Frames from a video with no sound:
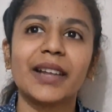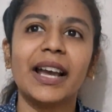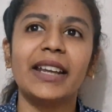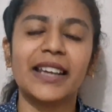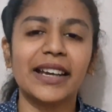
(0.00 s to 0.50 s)

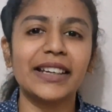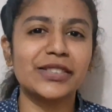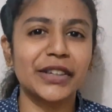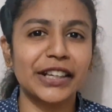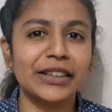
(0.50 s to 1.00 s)
I guess
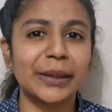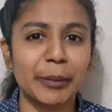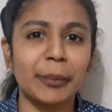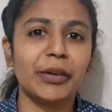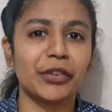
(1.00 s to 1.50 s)
we can
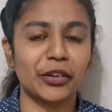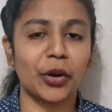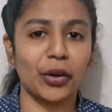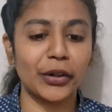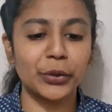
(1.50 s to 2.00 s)
remember for a
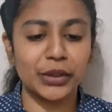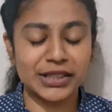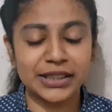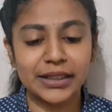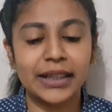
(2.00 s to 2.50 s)
longer
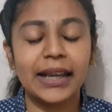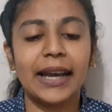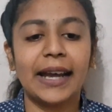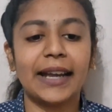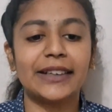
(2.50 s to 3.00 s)
duration.
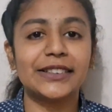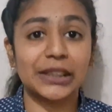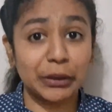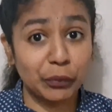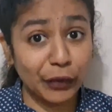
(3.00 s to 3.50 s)
And
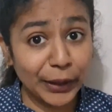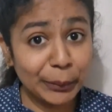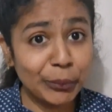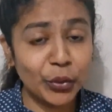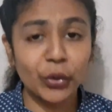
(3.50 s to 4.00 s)

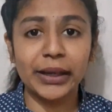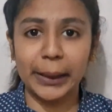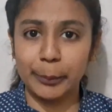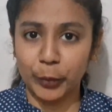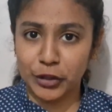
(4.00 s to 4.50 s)
one more
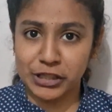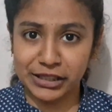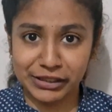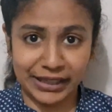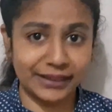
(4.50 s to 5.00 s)

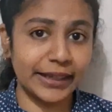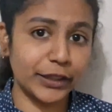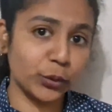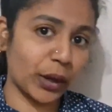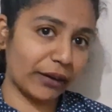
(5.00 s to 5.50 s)
important thing that
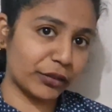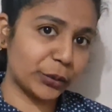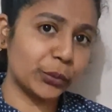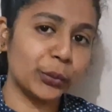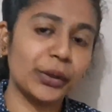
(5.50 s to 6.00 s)
you have
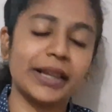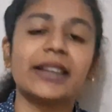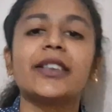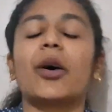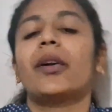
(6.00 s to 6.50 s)
to do
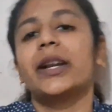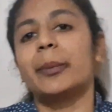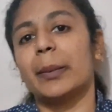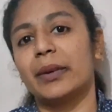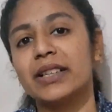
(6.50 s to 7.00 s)
in the audit
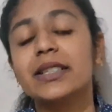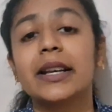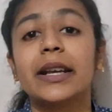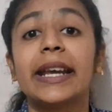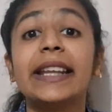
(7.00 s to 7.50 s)
paper is,
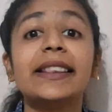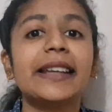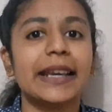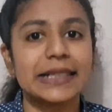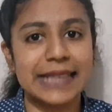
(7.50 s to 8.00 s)
in the
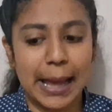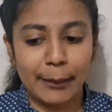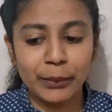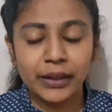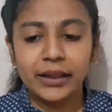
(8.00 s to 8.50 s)

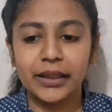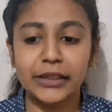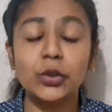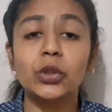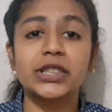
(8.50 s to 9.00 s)
exam, in
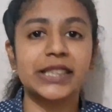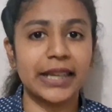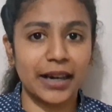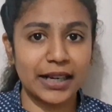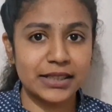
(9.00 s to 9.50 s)
those 3
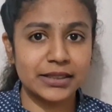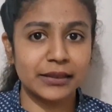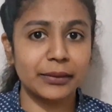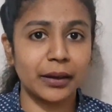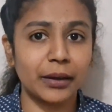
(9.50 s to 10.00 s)
hours,
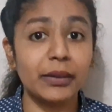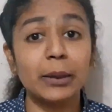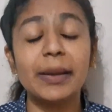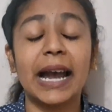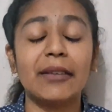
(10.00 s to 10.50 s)
we'll
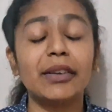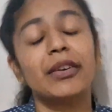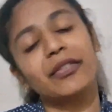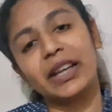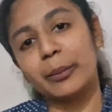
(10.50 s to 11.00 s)
be having
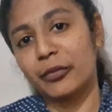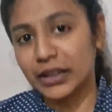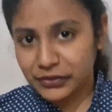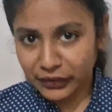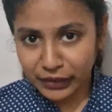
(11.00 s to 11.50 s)

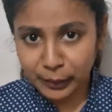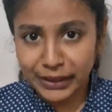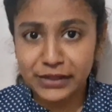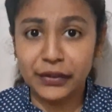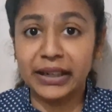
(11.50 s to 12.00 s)
first 15
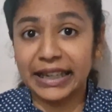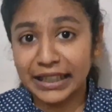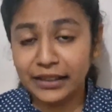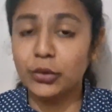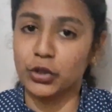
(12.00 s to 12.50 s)
minutes for
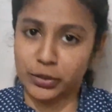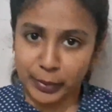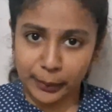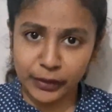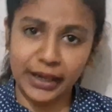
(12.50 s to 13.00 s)
reading the question
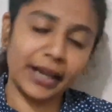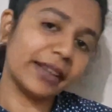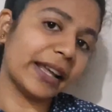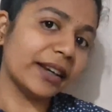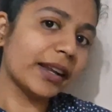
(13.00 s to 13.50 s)
paper, and
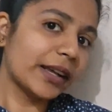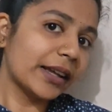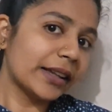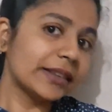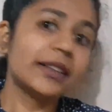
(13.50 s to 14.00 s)
then
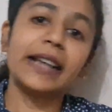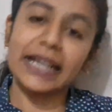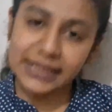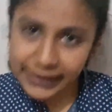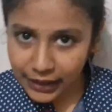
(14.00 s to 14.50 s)
the
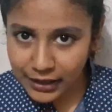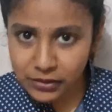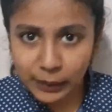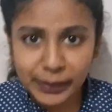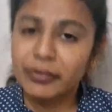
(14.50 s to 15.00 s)
next 3 hours
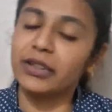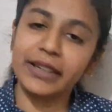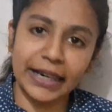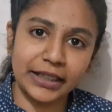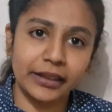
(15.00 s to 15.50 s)
will be for the
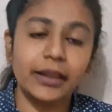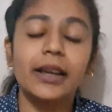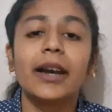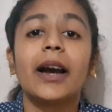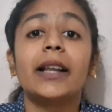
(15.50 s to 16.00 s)
writing.
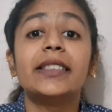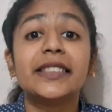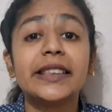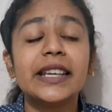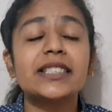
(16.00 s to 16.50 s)

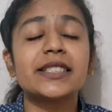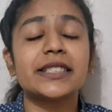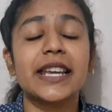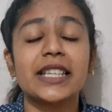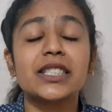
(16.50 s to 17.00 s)
This
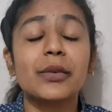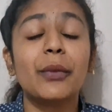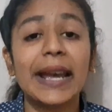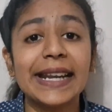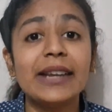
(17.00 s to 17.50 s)
is
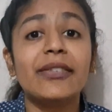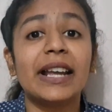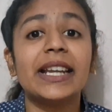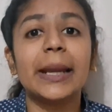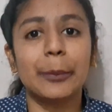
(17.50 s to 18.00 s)
very,
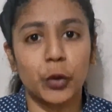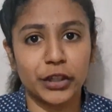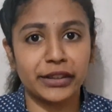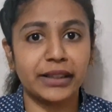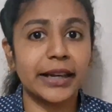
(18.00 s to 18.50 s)
very
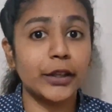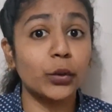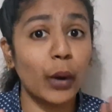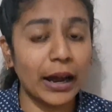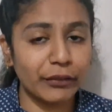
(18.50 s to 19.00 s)
important thing that you
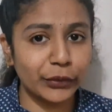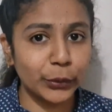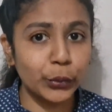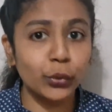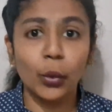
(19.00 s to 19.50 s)
have to
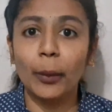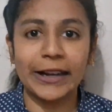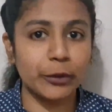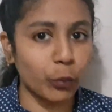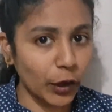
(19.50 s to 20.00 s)
do no
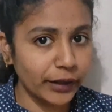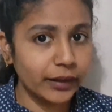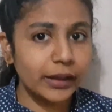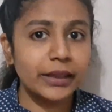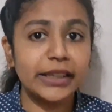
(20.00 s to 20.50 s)
matter what
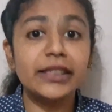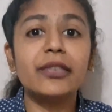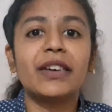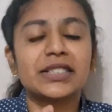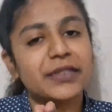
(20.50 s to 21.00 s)
in the
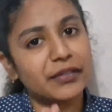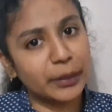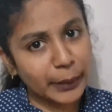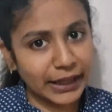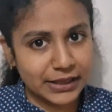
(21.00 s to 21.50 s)
first
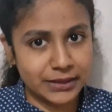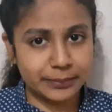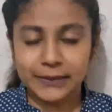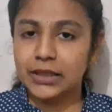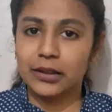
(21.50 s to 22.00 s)
15 minutes.
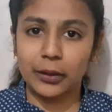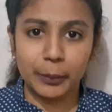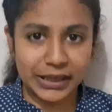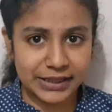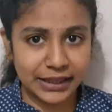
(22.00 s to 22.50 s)

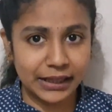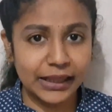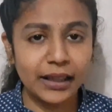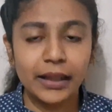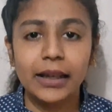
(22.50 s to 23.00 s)

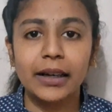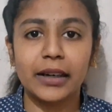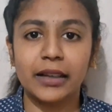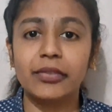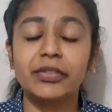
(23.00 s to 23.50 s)
Basically,
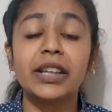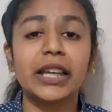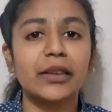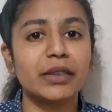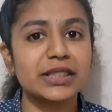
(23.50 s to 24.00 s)
if the
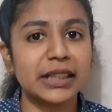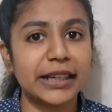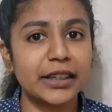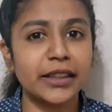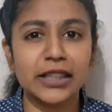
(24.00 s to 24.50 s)

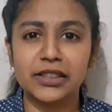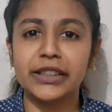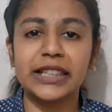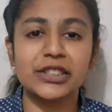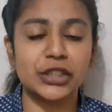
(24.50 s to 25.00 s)
invigilator doesn't
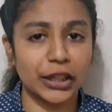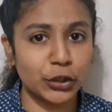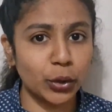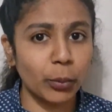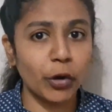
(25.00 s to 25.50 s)
instruct
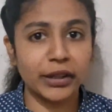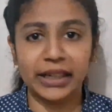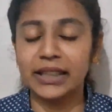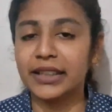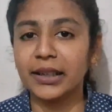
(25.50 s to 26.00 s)
you about
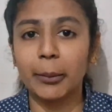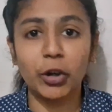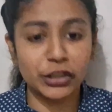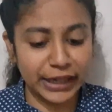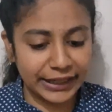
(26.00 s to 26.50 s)
anything
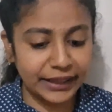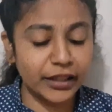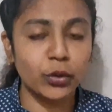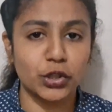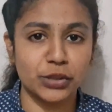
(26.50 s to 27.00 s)
about writing
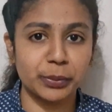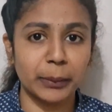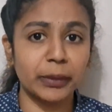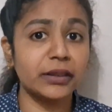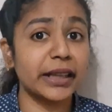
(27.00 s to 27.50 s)
in question
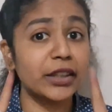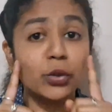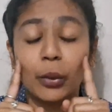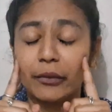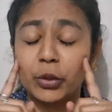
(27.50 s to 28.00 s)
paper, then
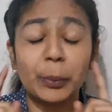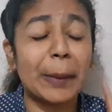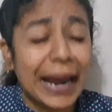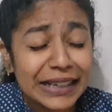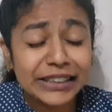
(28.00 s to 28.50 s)
you have to
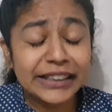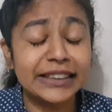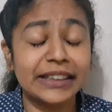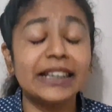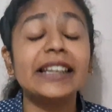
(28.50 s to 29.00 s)

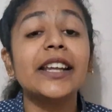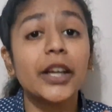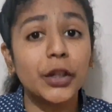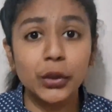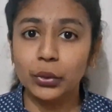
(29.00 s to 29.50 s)
mandatorily
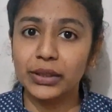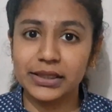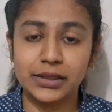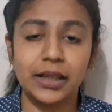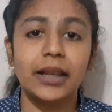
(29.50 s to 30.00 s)
do this.